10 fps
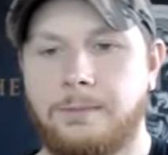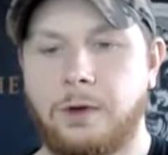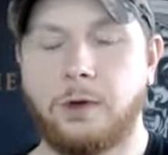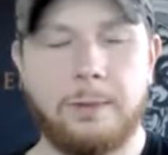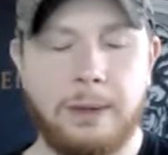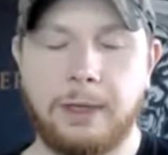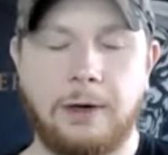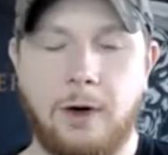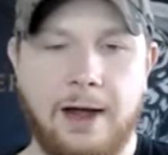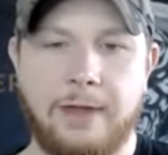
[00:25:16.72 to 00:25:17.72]
The only people that
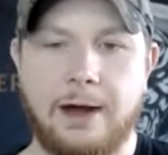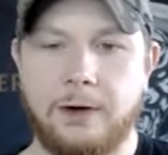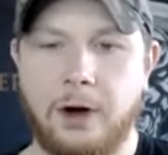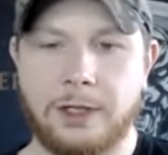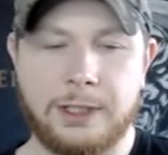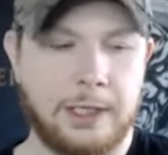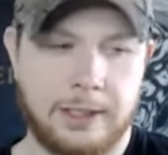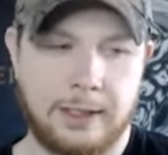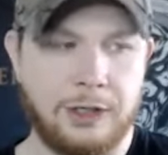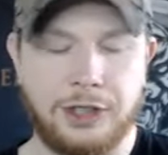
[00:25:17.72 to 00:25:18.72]
don't have that are narcissists,
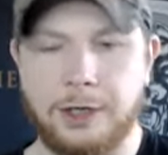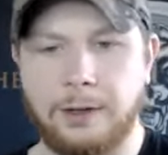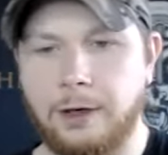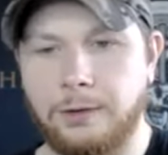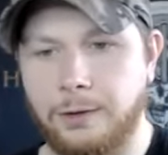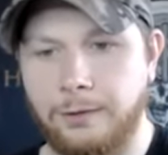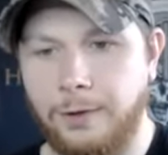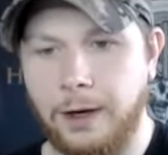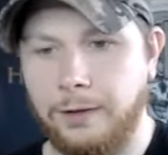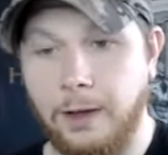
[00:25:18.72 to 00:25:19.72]
and they generally don't do a
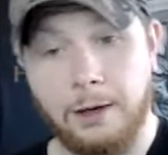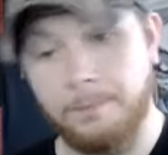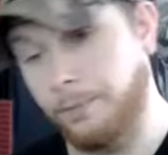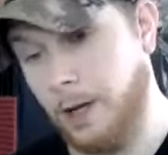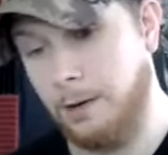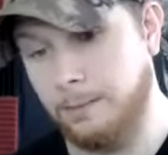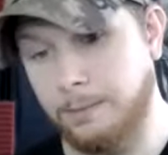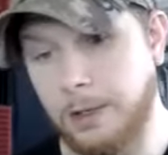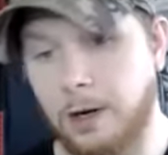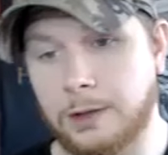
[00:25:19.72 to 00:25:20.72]
fucking thing. I'll
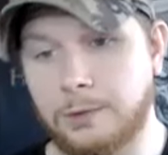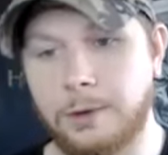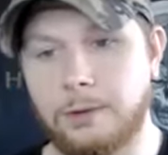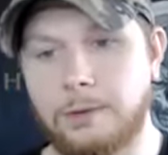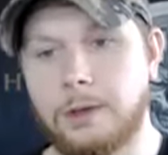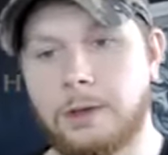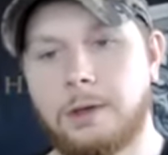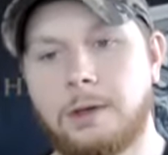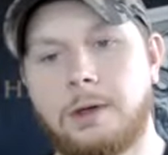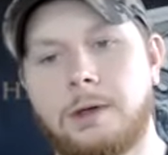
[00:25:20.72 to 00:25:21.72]
be honest with you,
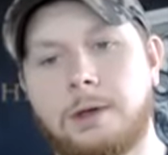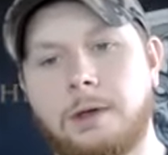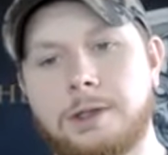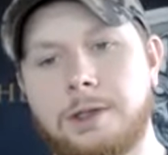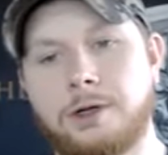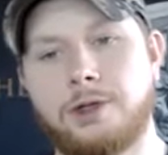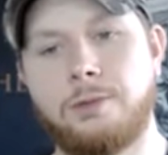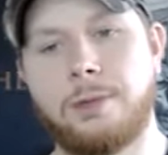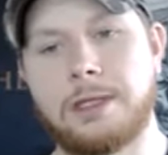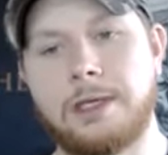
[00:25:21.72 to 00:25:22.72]
because they're too
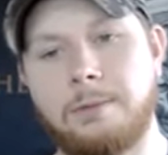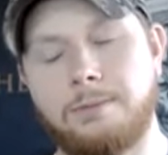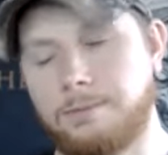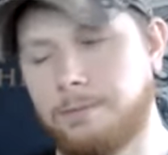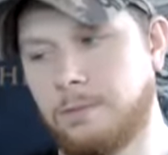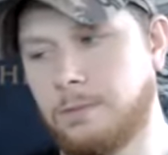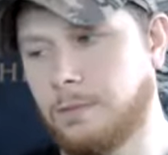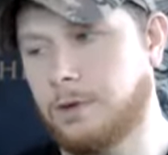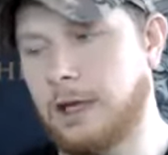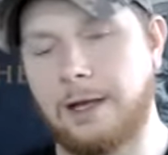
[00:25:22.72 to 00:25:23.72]
busy
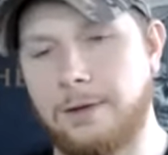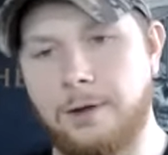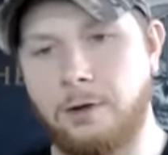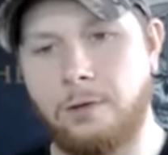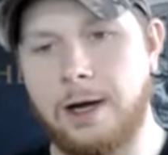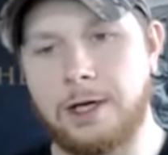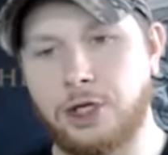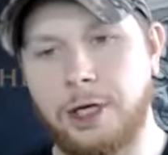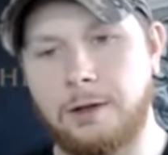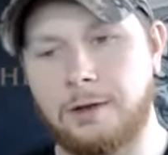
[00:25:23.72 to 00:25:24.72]
thinking they're the greatest
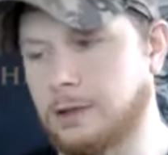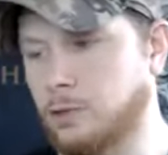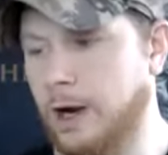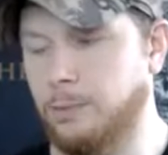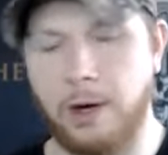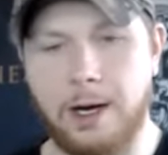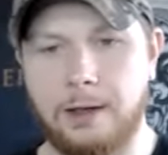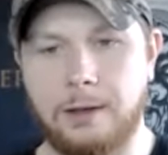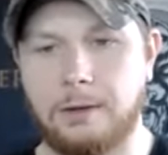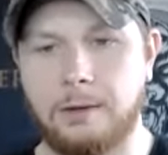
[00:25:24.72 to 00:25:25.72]
shit since white bread
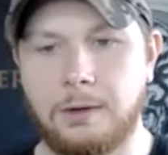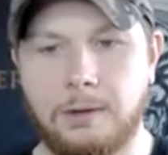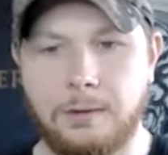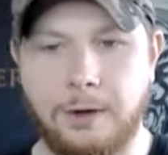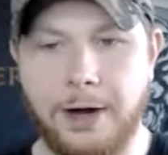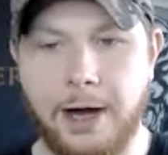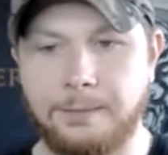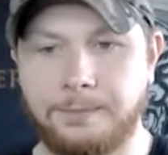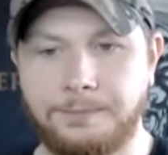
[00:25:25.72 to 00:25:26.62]
and they're not.